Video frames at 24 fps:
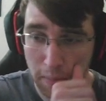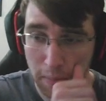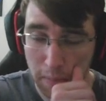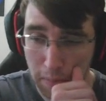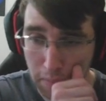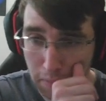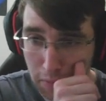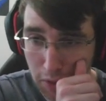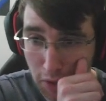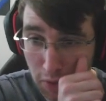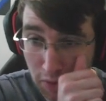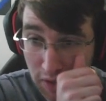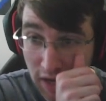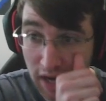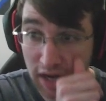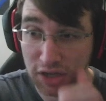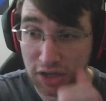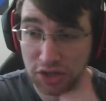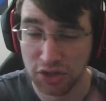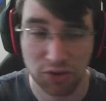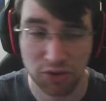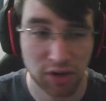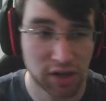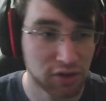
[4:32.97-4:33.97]

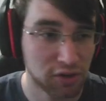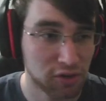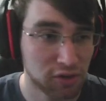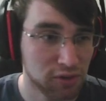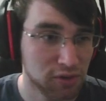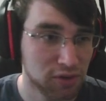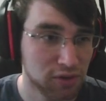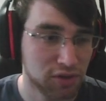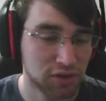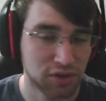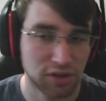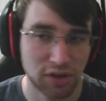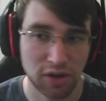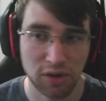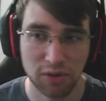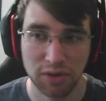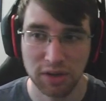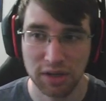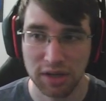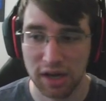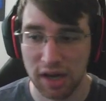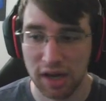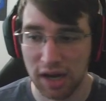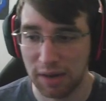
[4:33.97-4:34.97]
Gaia's Cradle.
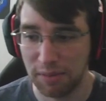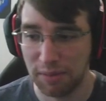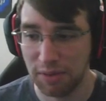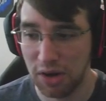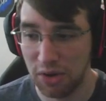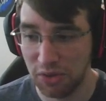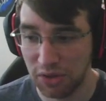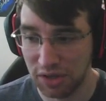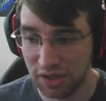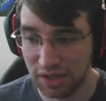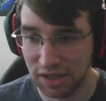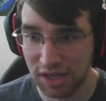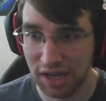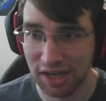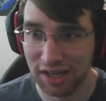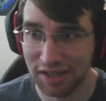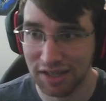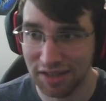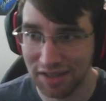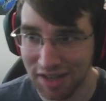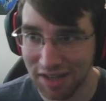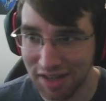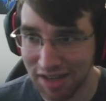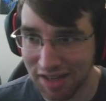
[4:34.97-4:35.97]
So this deck
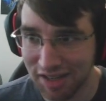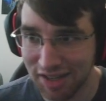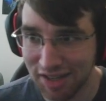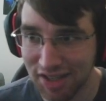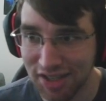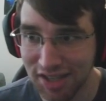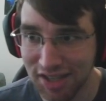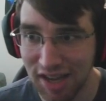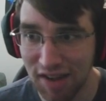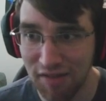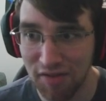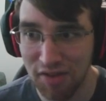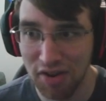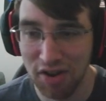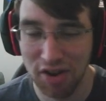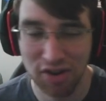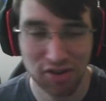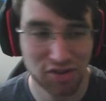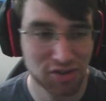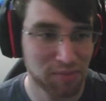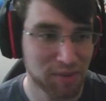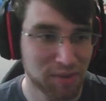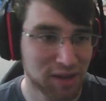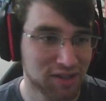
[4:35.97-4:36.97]
is
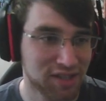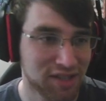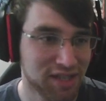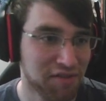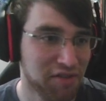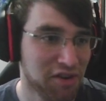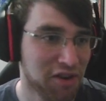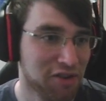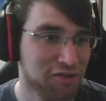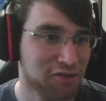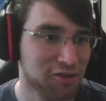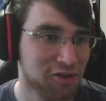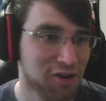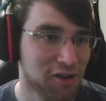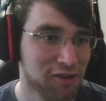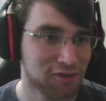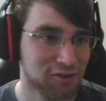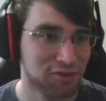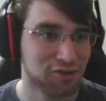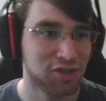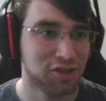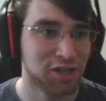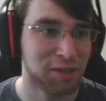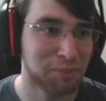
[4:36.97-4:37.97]
about
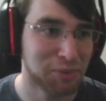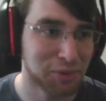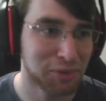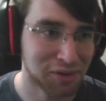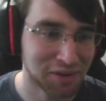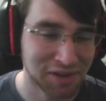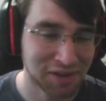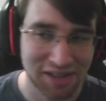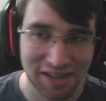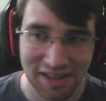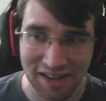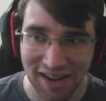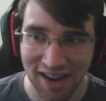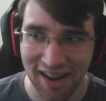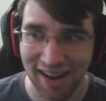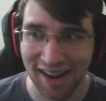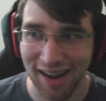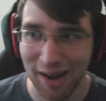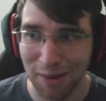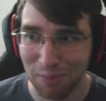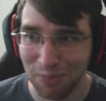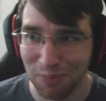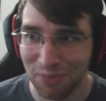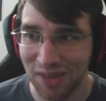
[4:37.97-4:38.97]
$700 cheaper
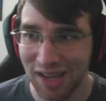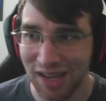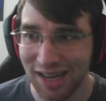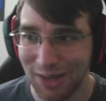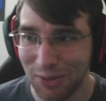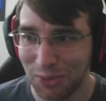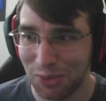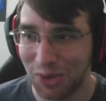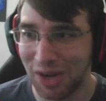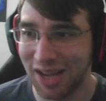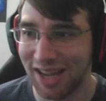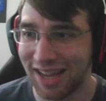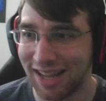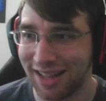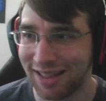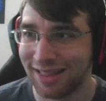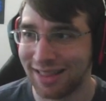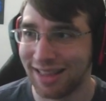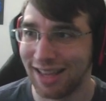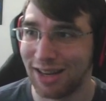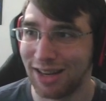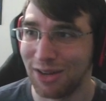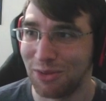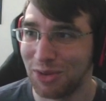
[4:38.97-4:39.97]
than it
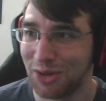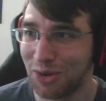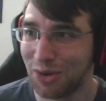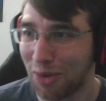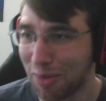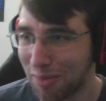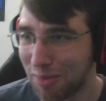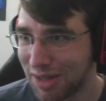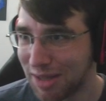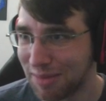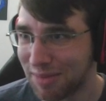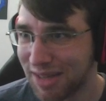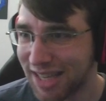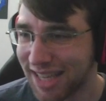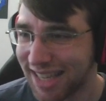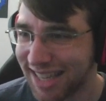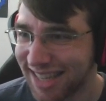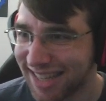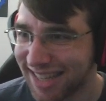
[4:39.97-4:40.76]
would normally be.